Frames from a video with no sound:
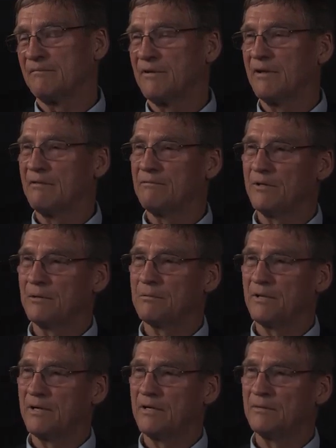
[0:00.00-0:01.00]
I feel
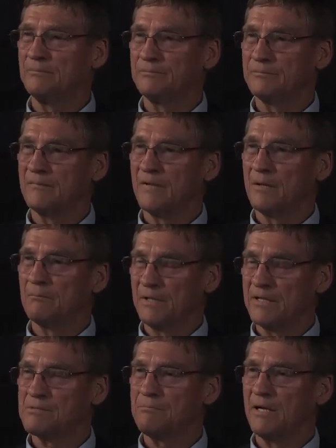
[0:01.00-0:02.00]
pretty
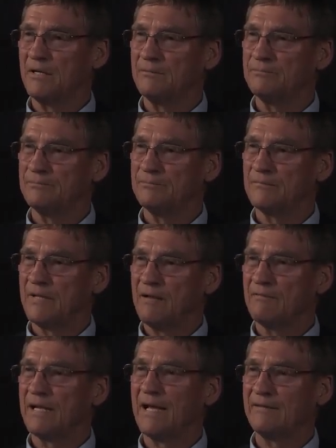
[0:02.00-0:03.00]
blessed by
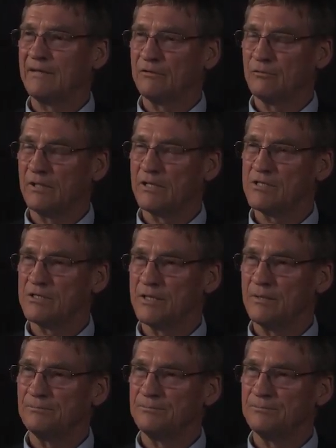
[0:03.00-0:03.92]
having had that relationship.